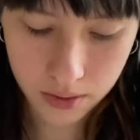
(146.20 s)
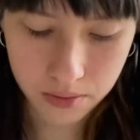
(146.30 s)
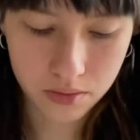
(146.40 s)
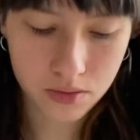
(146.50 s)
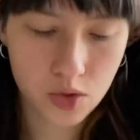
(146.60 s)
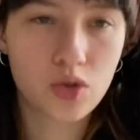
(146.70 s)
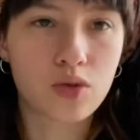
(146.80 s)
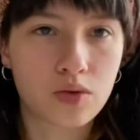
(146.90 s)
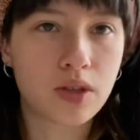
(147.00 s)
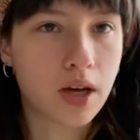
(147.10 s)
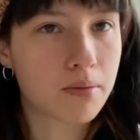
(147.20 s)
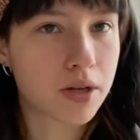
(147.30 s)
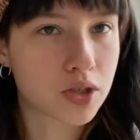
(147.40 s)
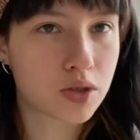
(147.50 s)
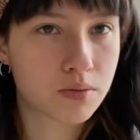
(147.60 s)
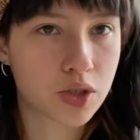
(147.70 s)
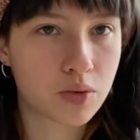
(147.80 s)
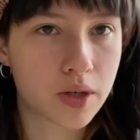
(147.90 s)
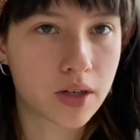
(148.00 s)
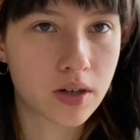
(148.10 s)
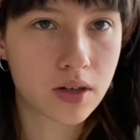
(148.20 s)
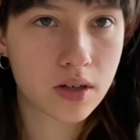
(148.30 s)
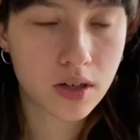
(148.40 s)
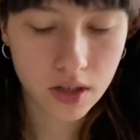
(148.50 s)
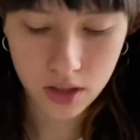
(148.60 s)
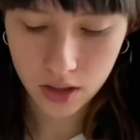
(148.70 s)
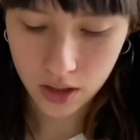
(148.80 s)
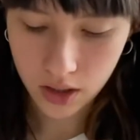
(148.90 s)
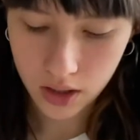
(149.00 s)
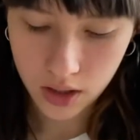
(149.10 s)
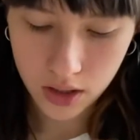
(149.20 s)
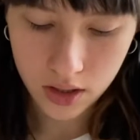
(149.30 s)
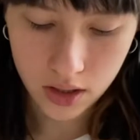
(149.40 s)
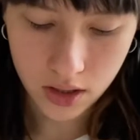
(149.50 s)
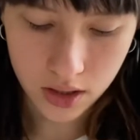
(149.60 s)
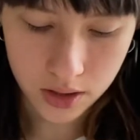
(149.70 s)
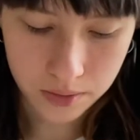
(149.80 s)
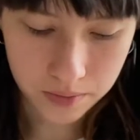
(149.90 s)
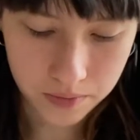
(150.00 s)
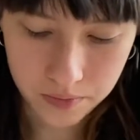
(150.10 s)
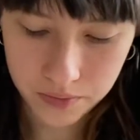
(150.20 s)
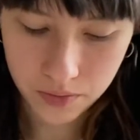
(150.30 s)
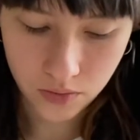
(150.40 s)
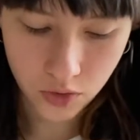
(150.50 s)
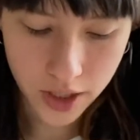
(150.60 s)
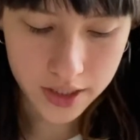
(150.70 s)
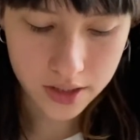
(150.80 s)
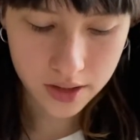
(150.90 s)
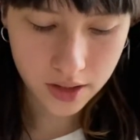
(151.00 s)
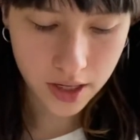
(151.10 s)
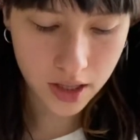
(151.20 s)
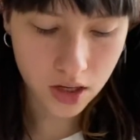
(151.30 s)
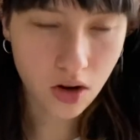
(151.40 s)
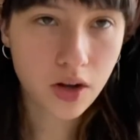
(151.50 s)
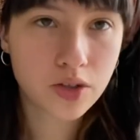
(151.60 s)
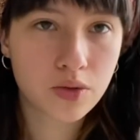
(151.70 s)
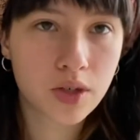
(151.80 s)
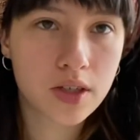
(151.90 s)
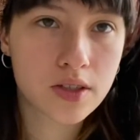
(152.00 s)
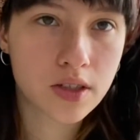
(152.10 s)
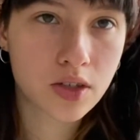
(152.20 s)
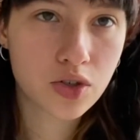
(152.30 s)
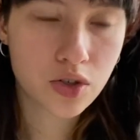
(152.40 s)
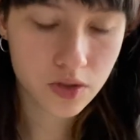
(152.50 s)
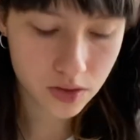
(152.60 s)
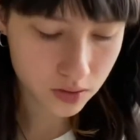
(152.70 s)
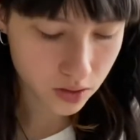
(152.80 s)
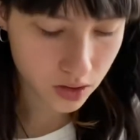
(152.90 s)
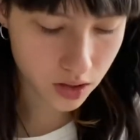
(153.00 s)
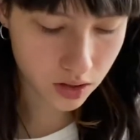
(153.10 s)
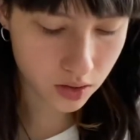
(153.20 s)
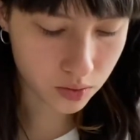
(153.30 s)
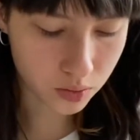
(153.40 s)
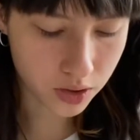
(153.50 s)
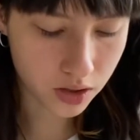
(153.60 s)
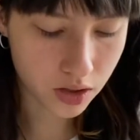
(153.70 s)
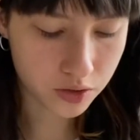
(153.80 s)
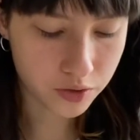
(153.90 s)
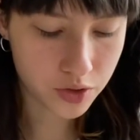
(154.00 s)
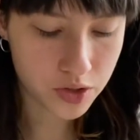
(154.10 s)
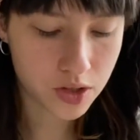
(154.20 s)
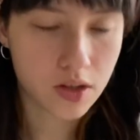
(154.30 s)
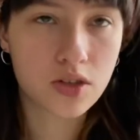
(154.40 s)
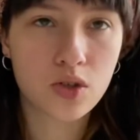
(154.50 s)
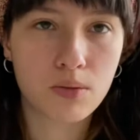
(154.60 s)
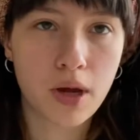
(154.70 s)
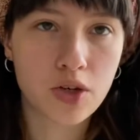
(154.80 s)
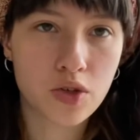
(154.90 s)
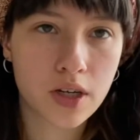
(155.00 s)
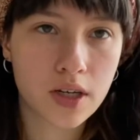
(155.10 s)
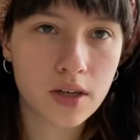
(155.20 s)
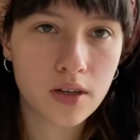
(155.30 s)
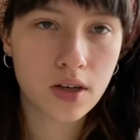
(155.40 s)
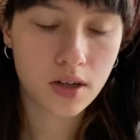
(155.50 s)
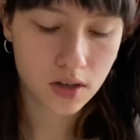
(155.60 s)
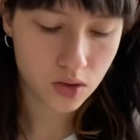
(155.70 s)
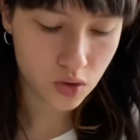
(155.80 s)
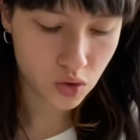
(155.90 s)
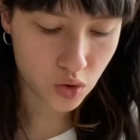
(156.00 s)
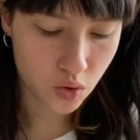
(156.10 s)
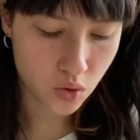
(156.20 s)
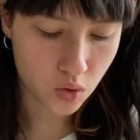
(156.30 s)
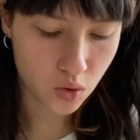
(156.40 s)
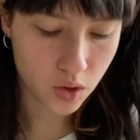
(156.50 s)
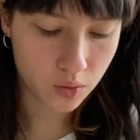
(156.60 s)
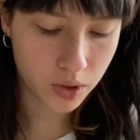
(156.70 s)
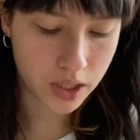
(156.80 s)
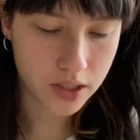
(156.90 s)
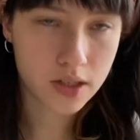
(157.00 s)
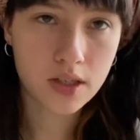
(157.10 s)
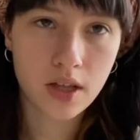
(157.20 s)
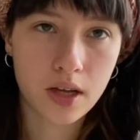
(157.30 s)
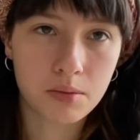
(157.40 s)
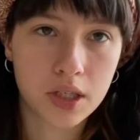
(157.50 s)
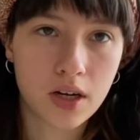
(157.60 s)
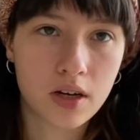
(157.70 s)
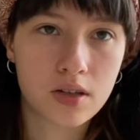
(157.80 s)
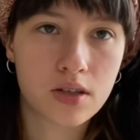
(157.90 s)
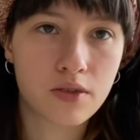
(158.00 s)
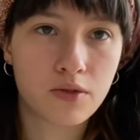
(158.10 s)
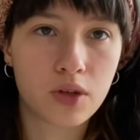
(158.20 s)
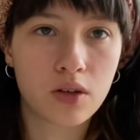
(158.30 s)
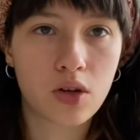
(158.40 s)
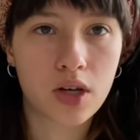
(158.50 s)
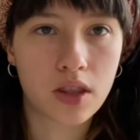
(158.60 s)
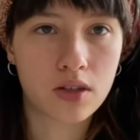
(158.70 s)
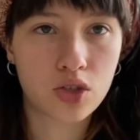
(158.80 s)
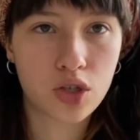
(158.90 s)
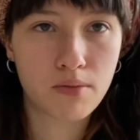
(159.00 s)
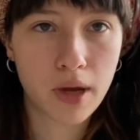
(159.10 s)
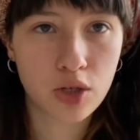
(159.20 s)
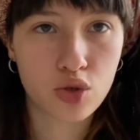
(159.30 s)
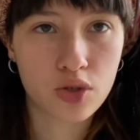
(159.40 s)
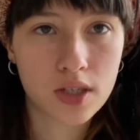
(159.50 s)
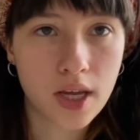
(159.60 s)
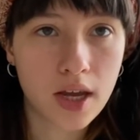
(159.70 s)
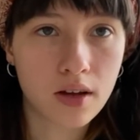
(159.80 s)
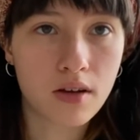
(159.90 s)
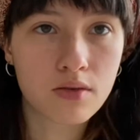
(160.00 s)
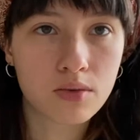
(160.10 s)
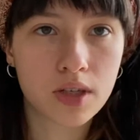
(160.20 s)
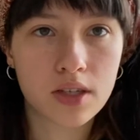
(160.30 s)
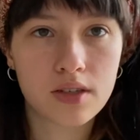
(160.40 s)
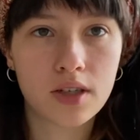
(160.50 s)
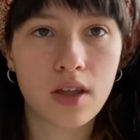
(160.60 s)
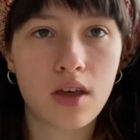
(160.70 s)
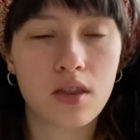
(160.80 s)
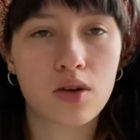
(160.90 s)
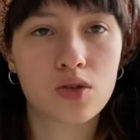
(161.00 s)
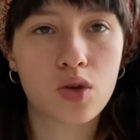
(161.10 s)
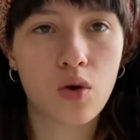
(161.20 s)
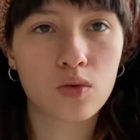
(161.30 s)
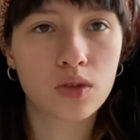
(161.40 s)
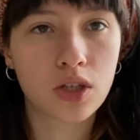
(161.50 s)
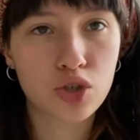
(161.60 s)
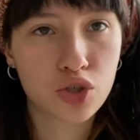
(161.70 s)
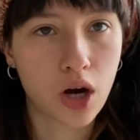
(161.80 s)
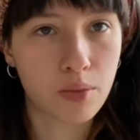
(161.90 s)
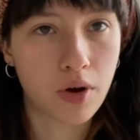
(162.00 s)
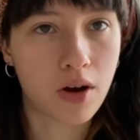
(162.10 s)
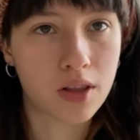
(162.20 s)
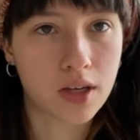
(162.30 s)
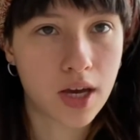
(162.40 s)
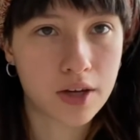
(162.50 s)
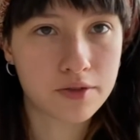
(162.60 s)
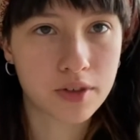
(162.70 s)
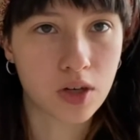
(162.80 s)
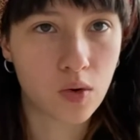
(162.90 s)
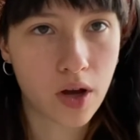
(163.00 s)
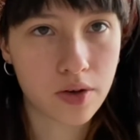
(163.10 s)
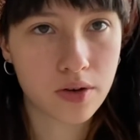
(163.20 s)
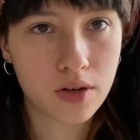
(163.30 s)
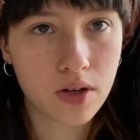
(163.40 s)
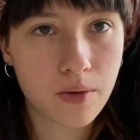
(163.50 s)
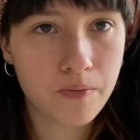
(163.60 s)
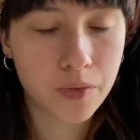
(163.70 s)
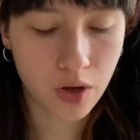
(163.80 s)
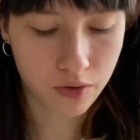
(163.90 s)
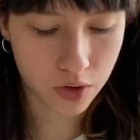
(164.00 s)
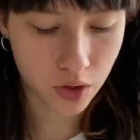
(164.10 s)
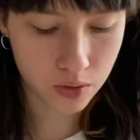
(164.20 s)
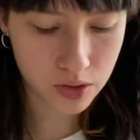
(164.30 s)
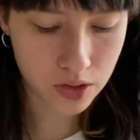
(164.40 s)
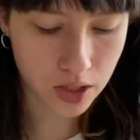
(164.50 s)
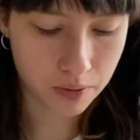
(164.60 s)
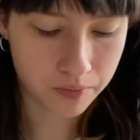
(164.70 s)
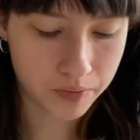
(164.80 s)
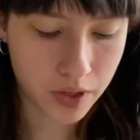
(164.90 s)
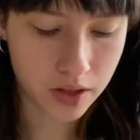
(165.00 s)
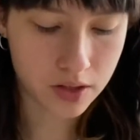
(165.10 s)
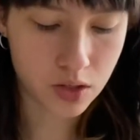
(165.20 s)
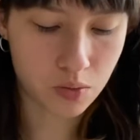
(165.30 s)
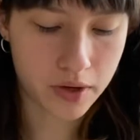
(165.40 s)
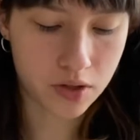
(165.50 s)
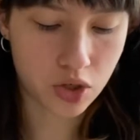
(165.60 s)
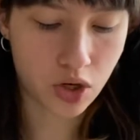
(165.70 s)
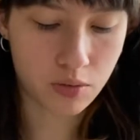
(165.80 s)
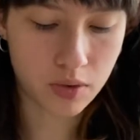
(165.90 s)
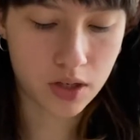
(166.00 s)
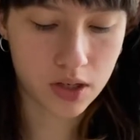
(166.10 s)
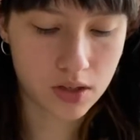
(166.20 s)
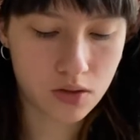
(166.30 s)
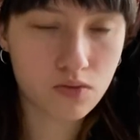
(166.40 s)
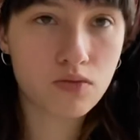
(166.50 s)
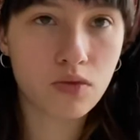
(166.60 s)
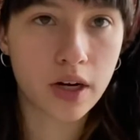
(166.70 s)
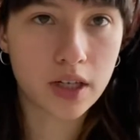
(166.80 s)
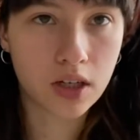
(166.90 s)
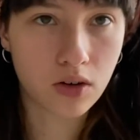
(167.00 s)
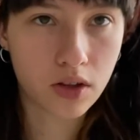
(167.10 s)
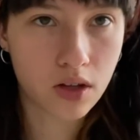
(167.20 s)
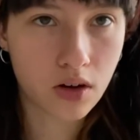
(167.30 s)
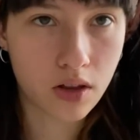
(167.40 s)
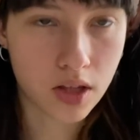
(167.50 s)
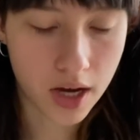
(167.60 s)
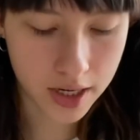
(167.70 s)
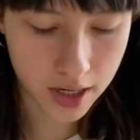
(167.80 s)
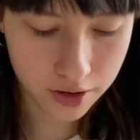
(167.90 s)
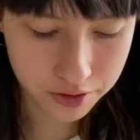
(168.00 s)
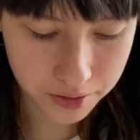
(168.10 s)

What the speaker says: So yeah, much quicker. Right, and then on to key signatures. We are first in the G major key. So we can see that because if you look at the G major scale, we can see that there's only a sharp on the F and no other of the notes. And this is why the sharp is right here on the high F.